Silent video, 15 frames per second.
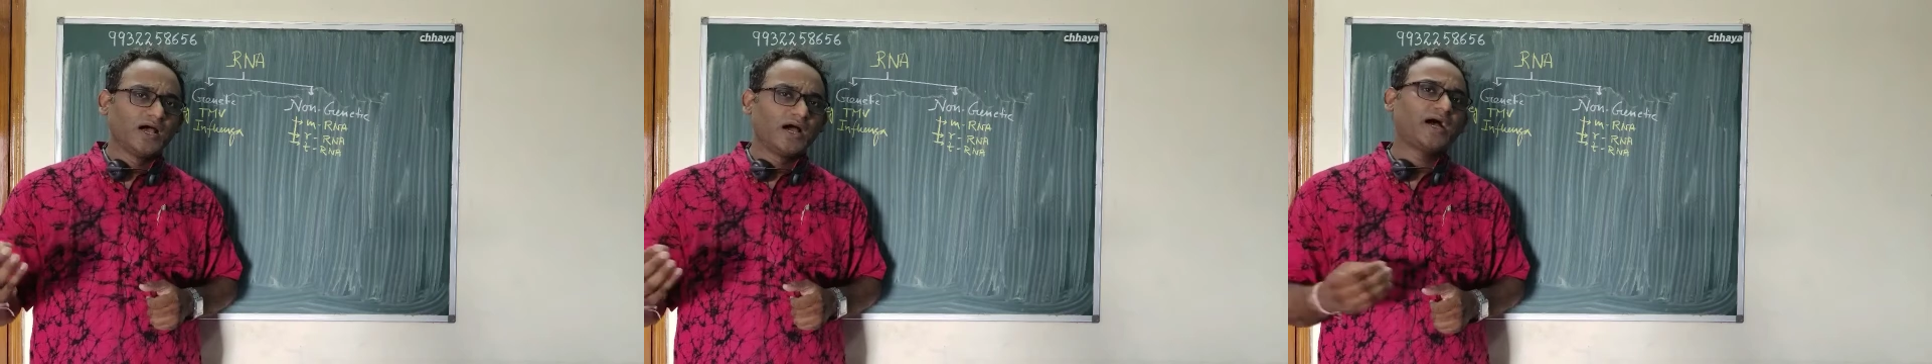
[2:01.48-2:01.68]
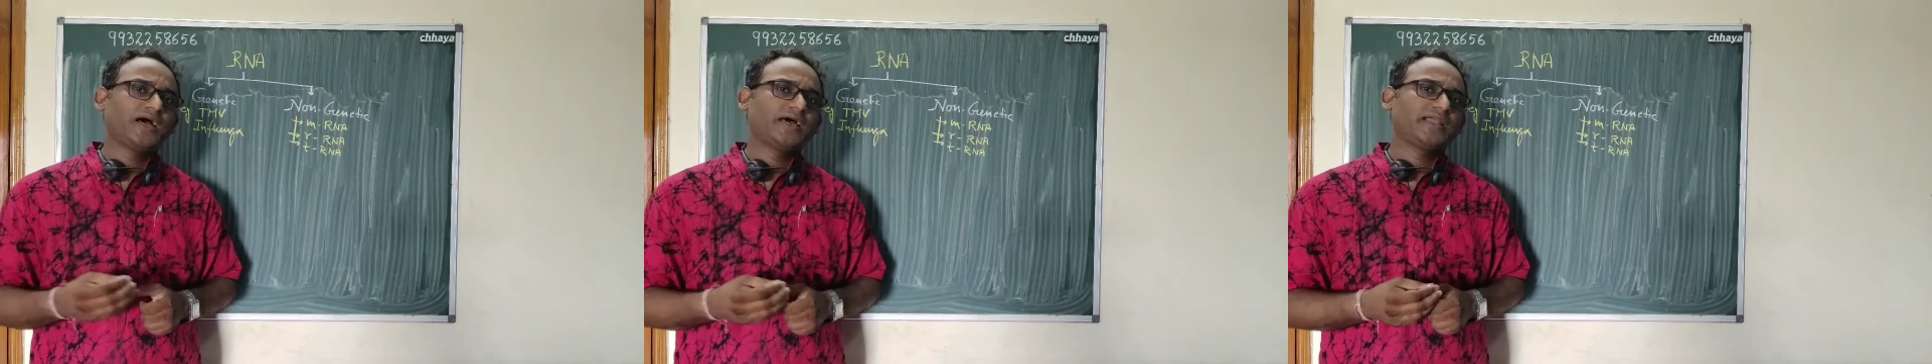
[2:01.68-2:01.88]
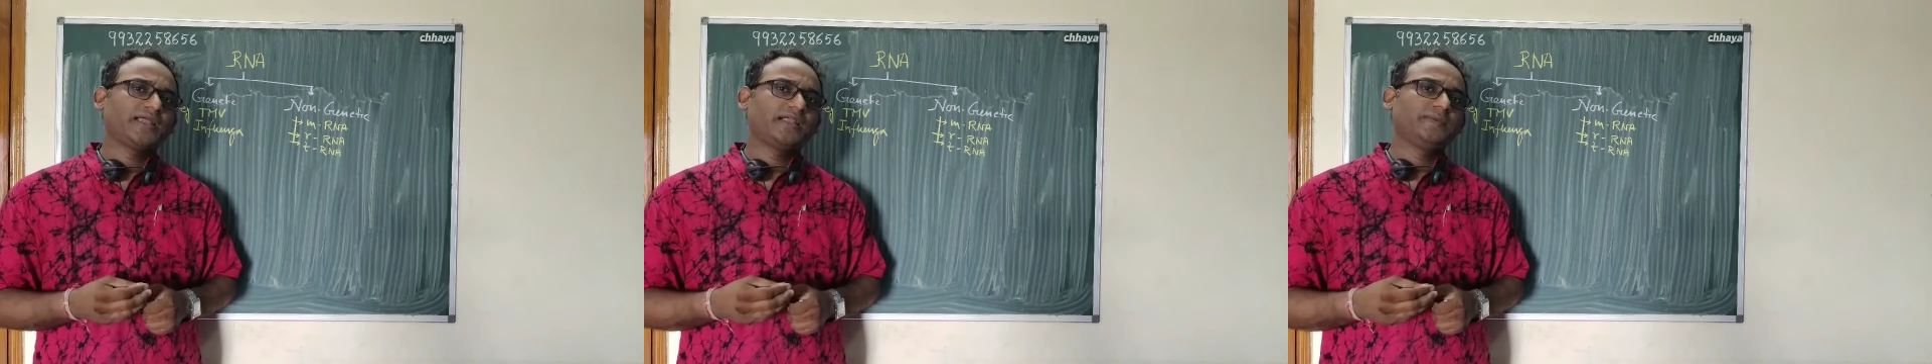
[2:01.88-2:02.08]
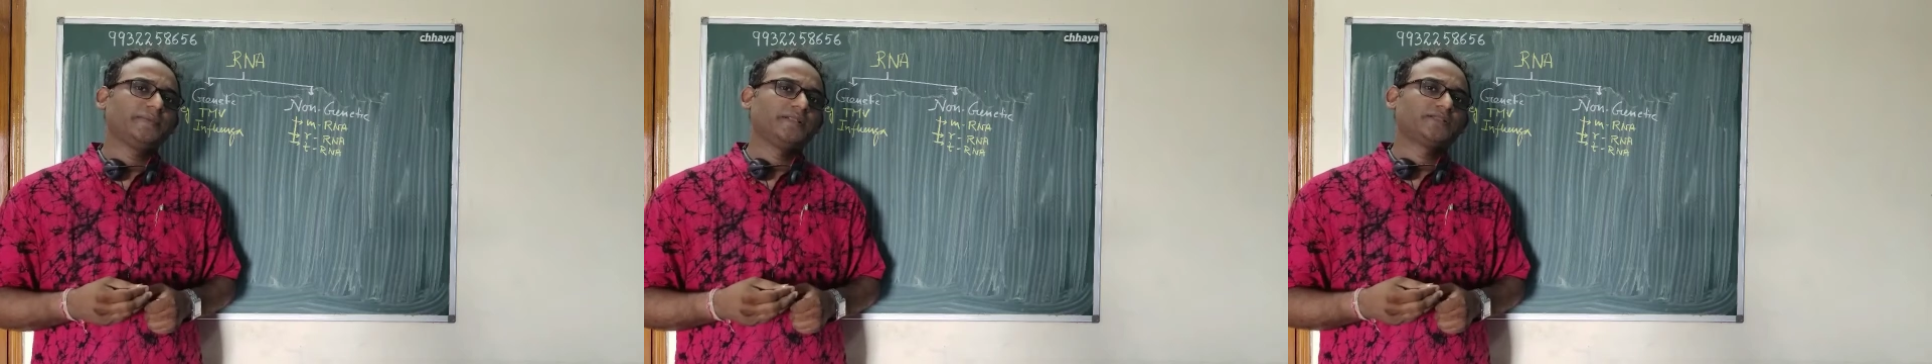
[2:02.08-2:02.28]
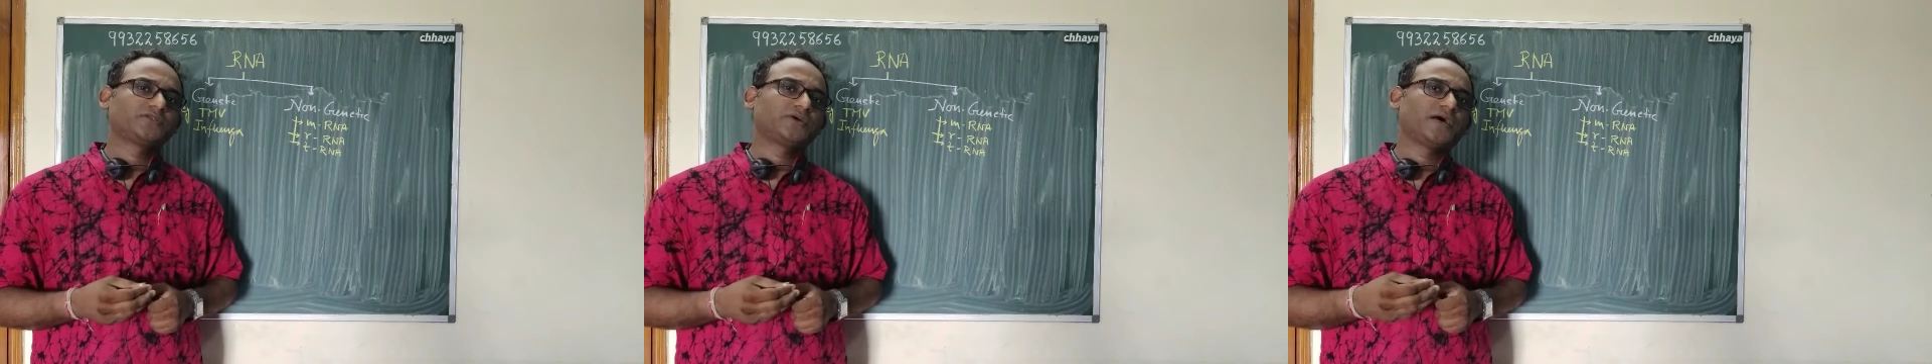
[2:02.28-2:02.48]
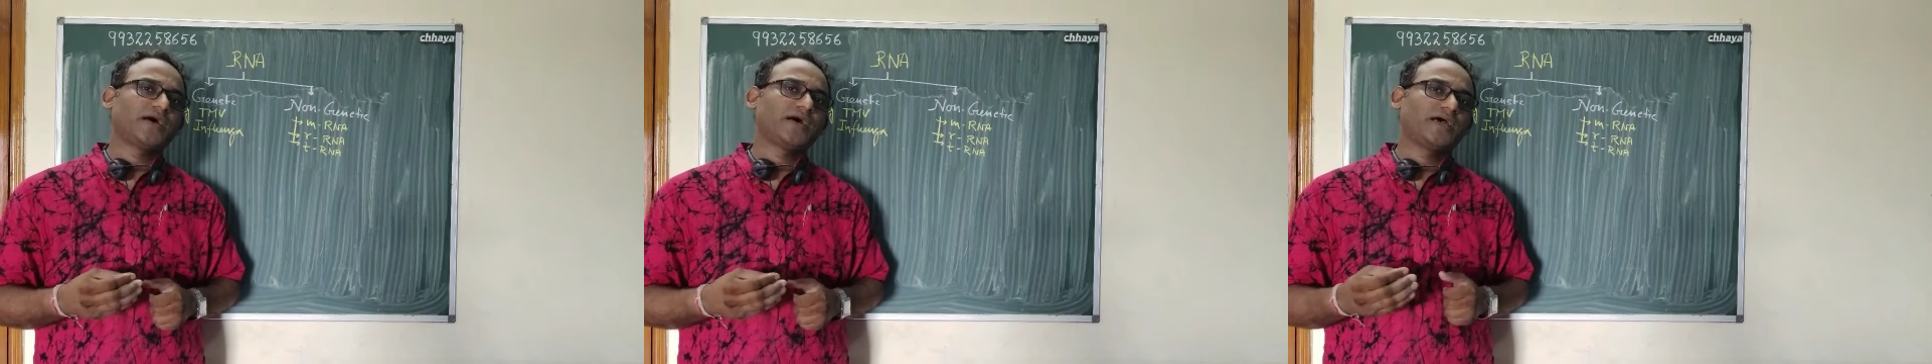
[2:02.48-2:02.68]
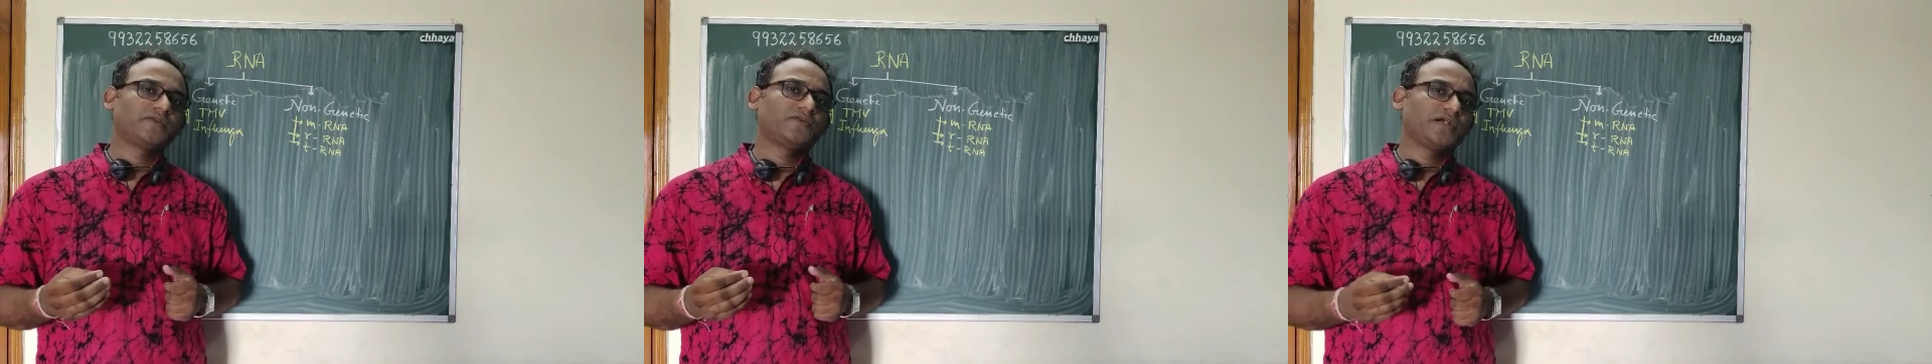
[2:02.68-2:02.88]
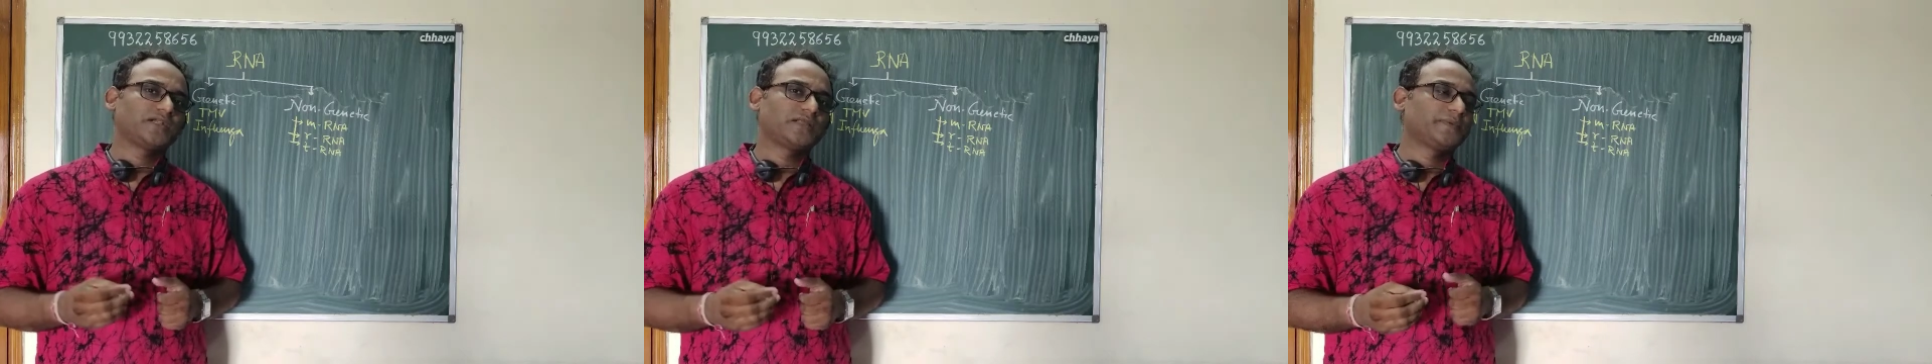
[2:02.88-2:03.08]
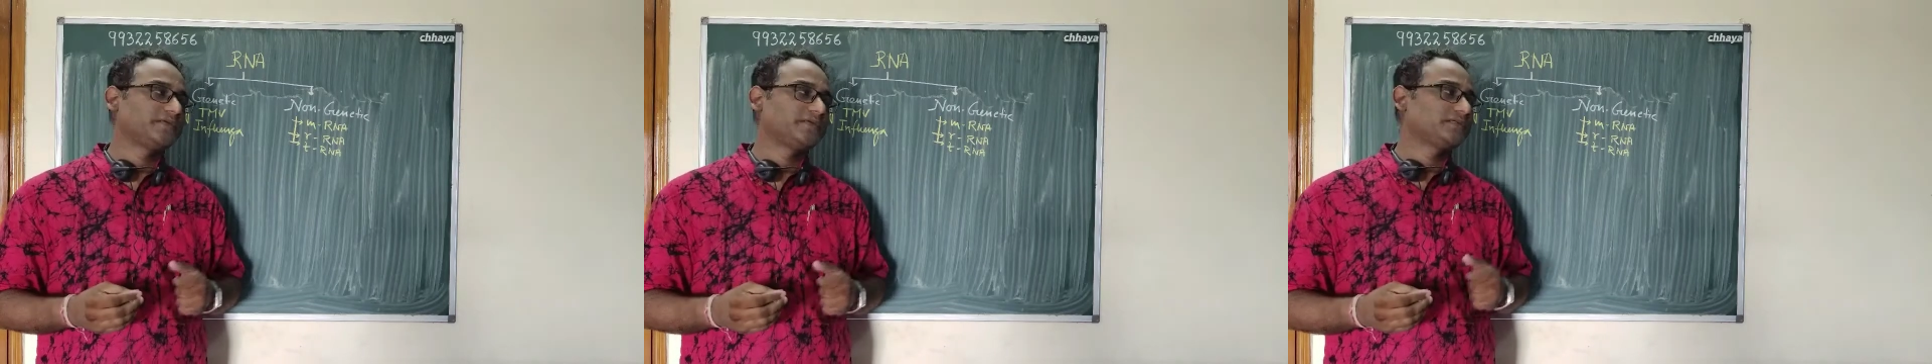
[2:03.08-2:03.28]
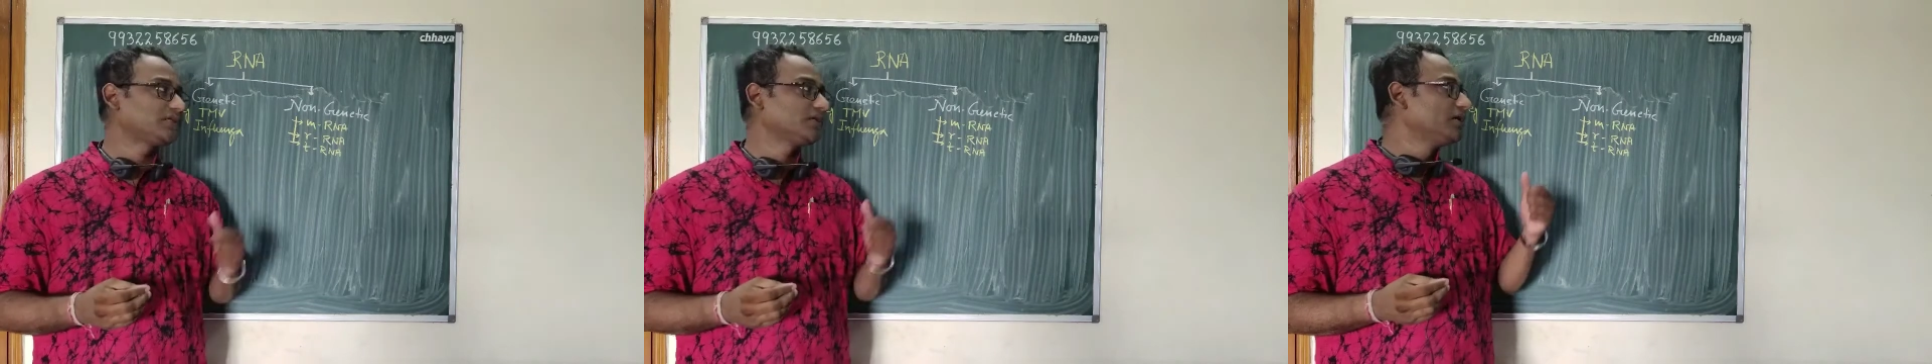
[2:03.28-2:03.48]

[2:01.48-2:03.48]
higher animals or higher vertebrates.